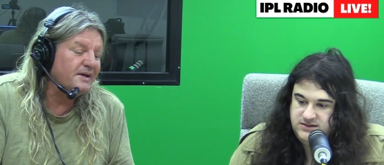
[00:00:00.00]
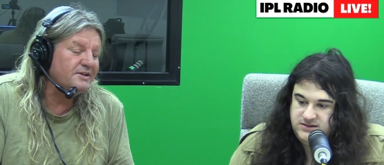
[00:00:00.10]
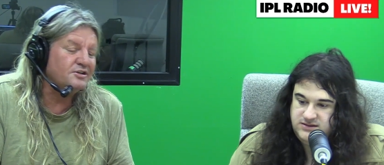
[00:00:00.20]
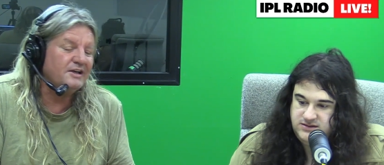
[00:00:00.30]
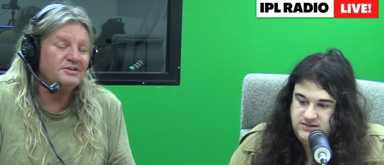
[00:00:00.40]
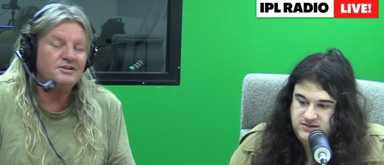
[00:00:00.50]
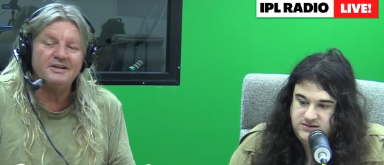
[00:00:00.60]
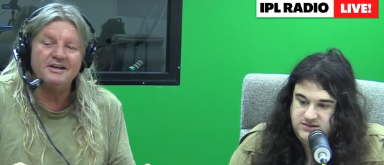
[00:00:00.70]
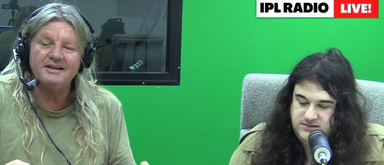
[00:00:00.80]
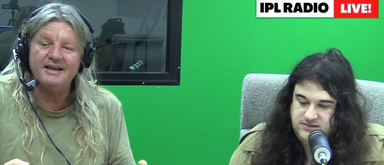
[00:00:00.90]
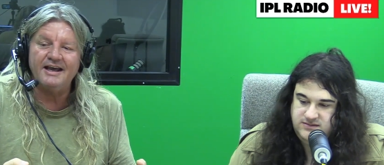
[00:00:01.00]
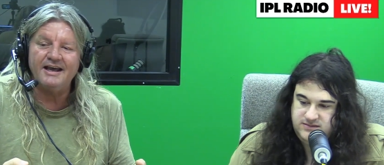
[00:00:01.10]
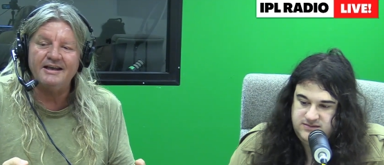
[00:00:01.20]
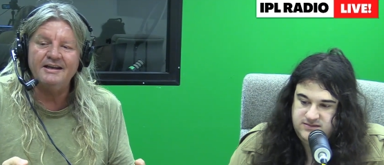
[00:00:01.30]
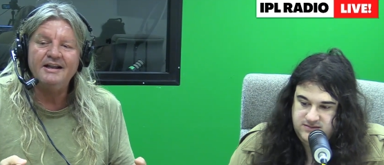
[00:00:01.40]
Speaker 1: imagination that you
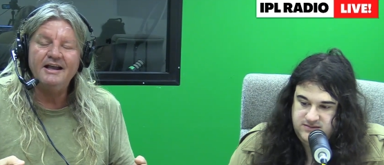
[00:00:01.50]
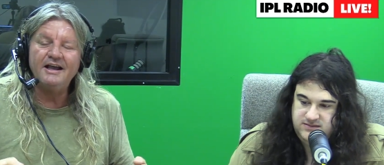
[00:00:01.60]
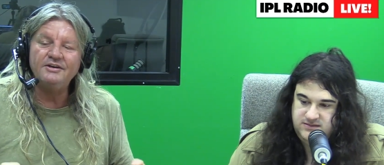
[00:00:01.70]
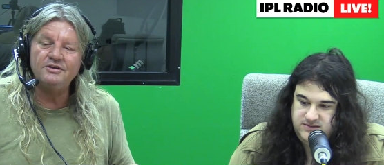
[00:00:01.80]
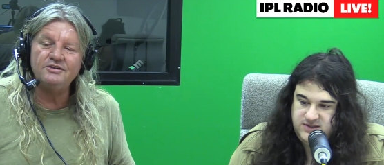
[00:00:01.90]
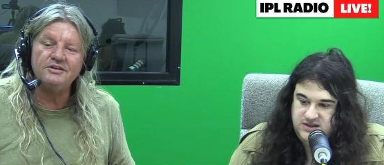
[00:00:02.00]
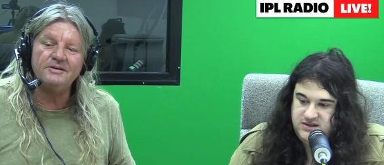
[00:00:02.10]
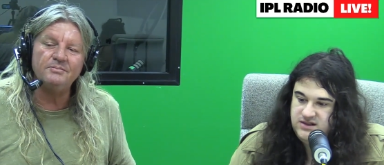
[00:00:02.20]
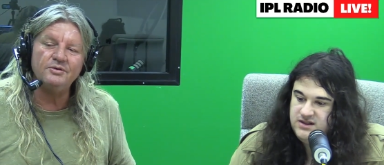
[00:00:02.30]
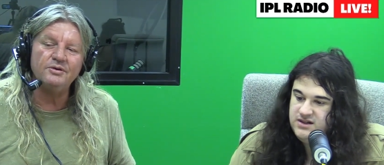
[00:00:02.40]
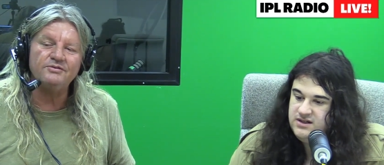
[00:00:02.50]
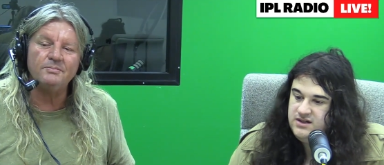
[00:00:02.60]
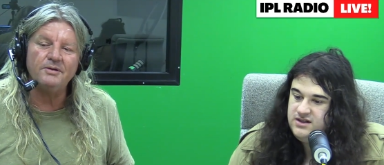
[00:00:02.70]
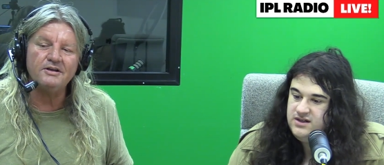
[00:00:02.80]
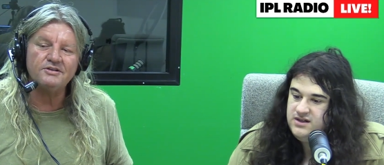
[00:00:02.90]
had and use it in
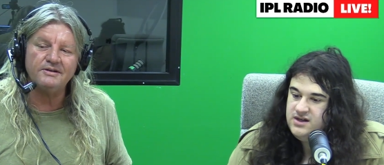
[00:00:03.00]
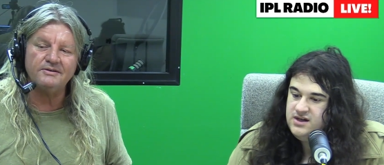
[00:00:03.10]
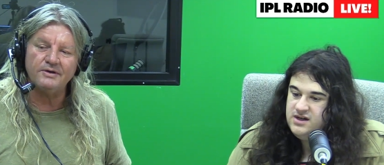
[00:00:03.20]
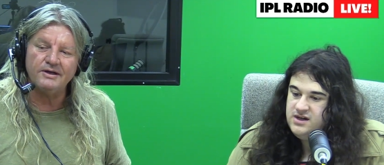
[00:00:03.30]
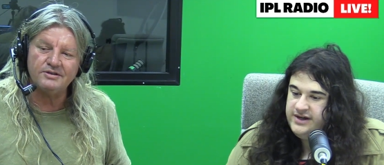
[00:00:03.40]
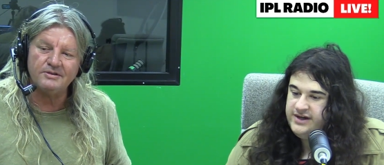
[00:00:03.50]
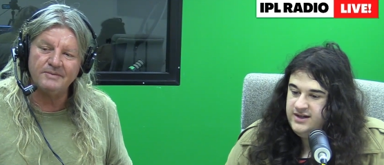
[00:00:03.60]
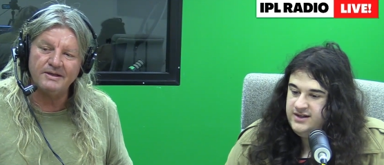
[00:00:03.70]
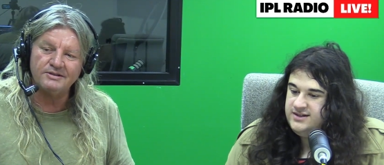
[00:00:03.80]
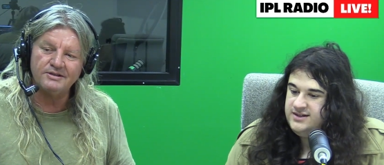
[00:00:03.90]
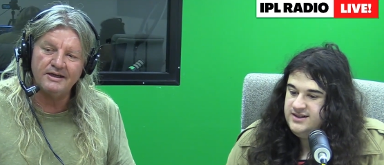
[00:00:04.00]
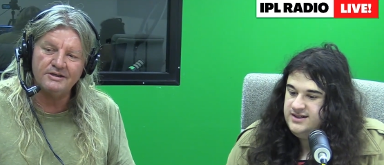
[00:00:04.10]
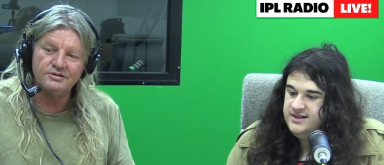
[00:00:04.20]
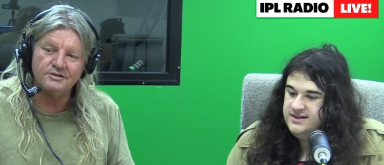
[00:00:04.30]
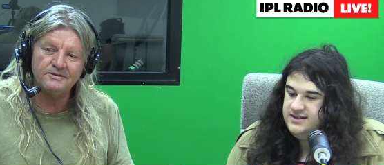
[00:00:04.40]
beautiful positive ways in
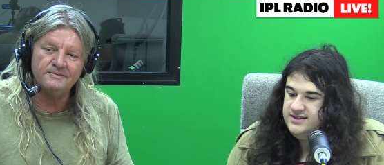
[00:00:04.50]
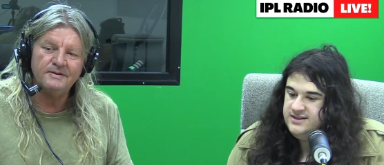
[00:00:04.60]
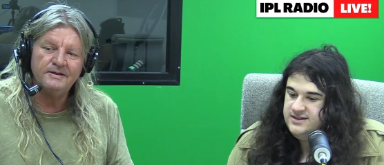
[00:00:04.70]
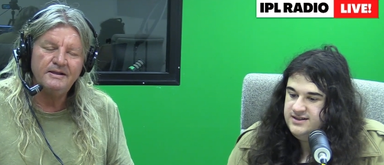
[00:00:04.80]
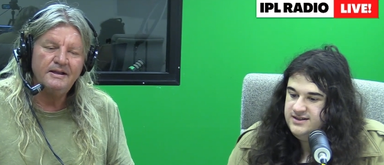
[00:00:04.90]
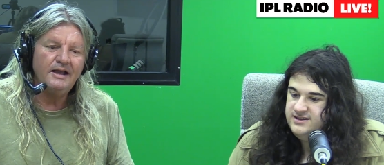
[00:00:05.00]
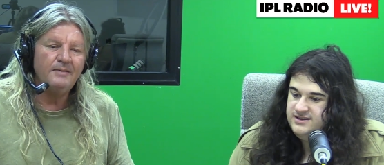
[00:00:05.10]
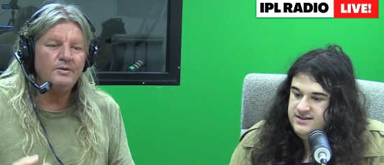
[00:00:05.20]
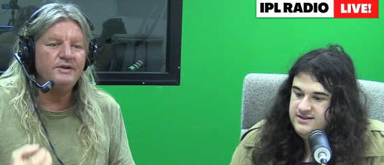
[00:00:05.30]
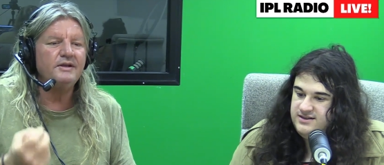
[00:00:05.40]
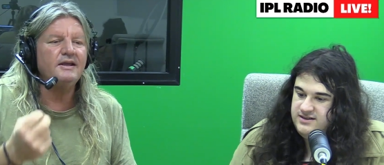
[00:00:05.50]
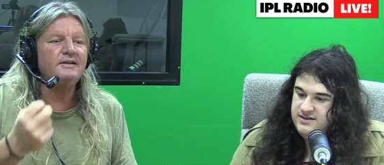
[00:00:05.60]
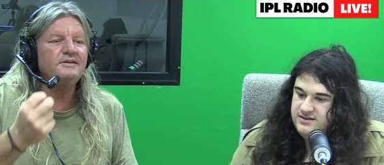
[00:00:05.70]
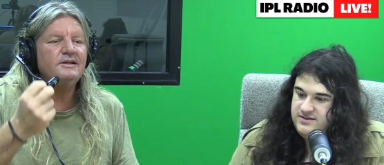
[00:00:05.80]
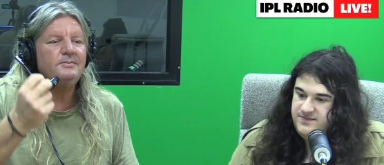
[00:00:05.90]
meditation. Mm. And when you
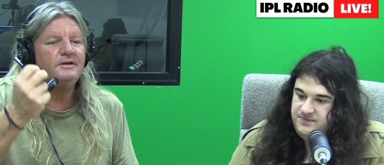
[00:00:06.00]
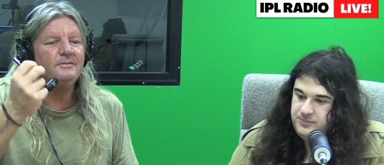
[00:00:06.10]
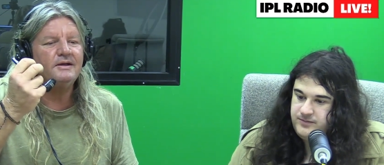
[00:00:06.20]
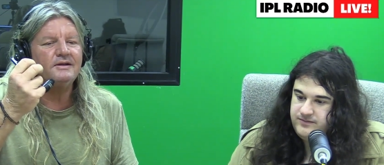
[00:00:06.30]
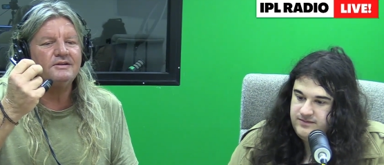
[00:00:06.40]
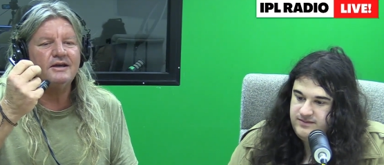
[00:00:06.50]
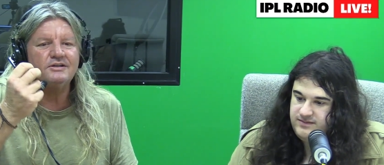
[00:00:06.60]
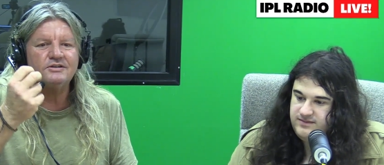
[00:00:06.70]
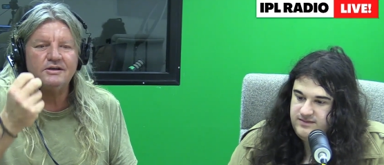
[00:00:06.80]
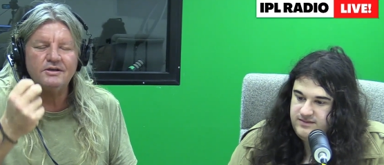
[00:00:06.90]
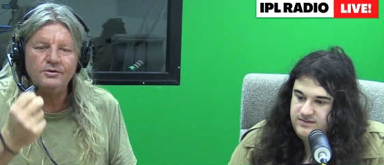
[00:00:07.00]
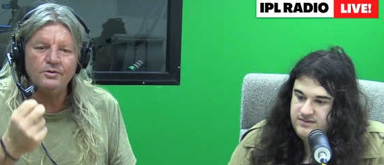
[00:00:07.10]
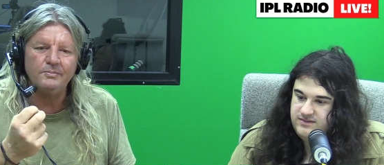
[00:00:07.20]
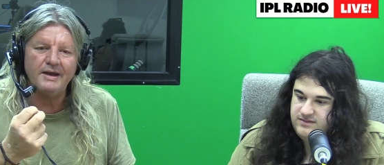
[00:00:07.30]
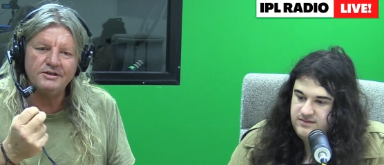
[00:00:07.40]
get deep into meditation and then
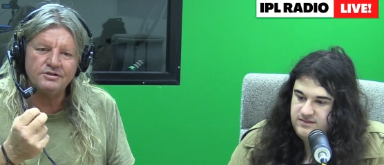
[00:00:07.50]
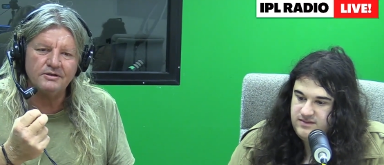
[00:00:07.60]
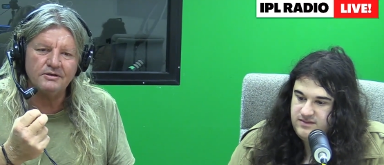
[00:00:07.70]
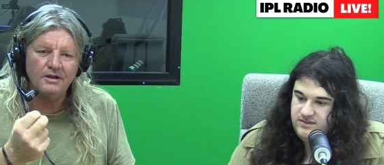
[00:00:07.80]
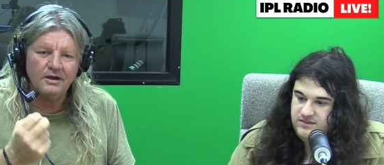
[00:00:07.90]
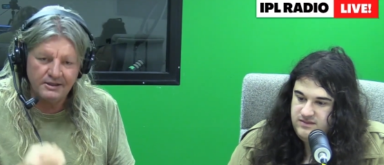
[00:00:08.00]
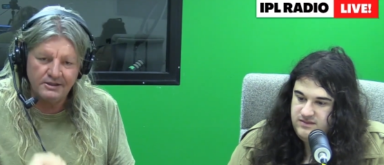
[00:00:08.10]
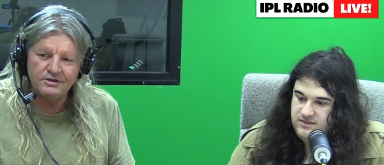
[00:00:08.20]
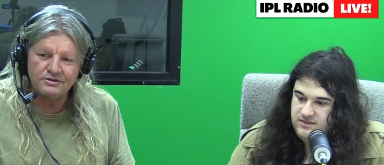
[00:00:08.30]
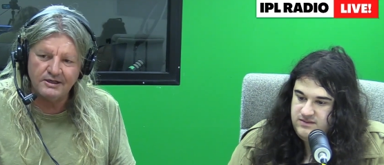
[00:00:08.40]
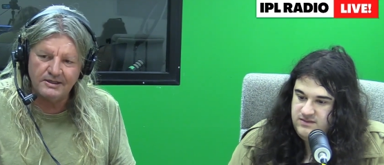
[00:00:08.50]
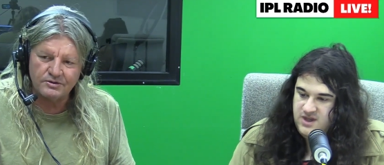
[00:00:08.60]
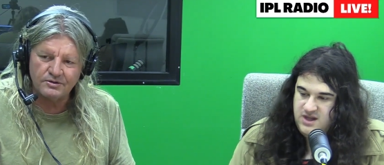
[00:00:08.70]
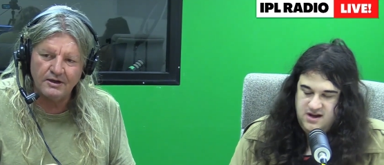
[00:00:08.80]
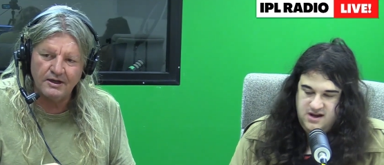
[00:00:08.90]
you imagine, like in your
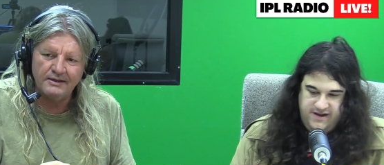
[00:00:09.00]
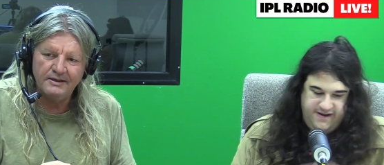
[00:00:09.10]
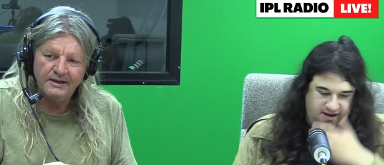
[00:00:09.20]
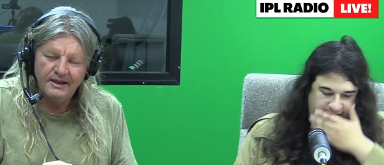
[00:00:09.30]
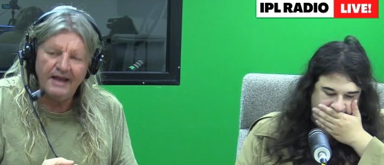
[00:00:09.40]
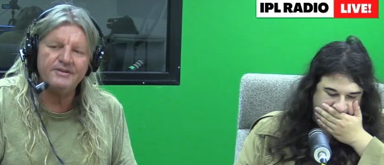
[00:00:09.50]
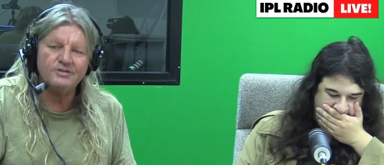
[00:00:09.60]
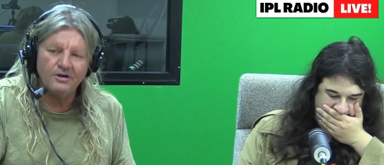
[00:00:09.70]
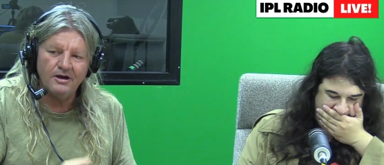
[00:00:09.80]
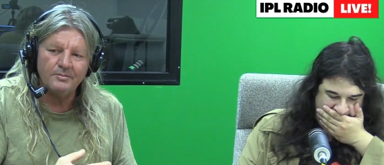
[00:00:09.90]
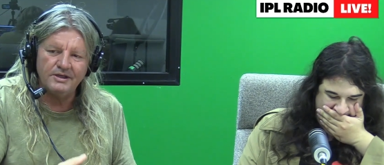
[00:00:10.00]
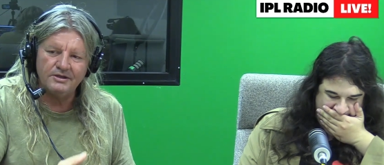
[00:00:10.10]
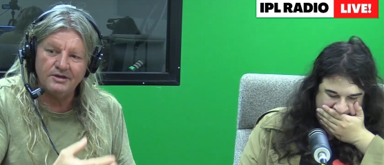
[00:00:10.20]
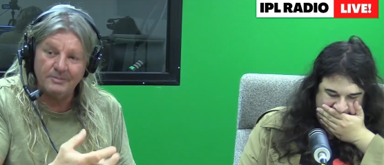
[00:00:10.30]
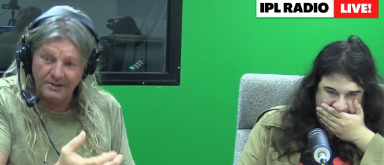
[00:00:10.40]
dreams, mm. right? At the time when you're
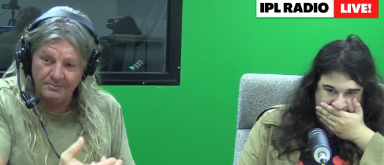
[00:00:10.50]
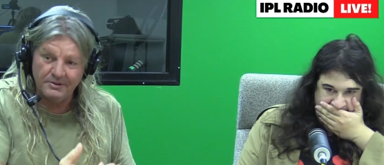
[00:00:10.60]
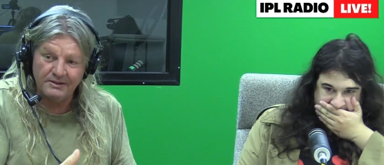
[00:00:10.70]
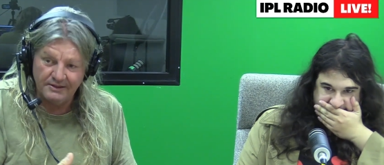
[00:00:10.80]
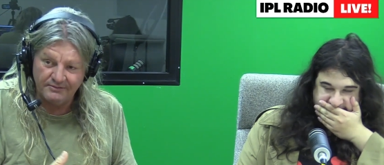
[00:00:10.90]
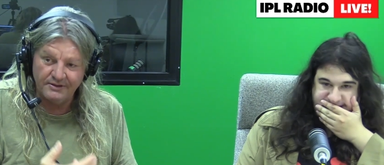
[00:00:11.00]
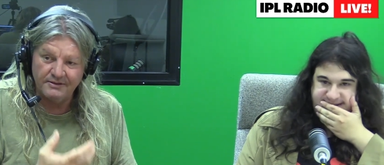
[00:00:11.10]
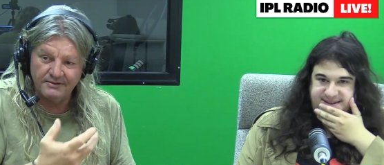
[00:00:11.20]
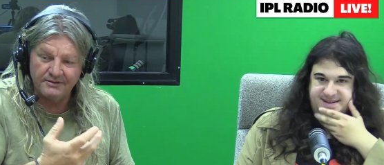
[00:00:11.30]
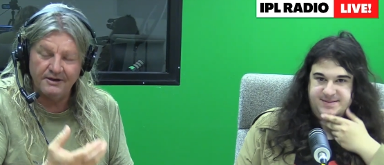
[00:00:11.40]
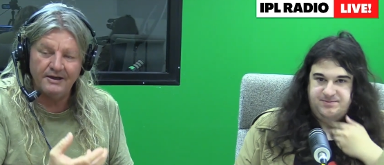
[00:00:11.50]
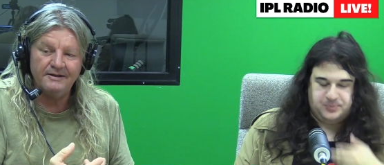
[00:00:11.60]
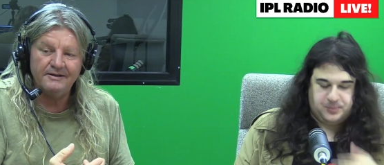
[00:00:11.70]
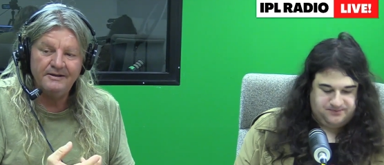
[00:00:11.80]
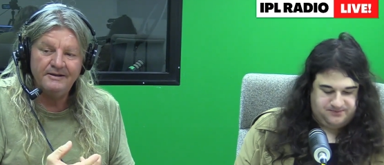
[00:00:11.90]
dreaming, you believe it, yeah.
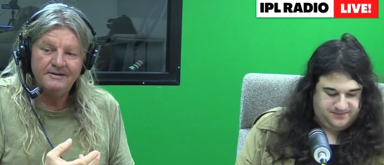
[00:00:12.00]
right?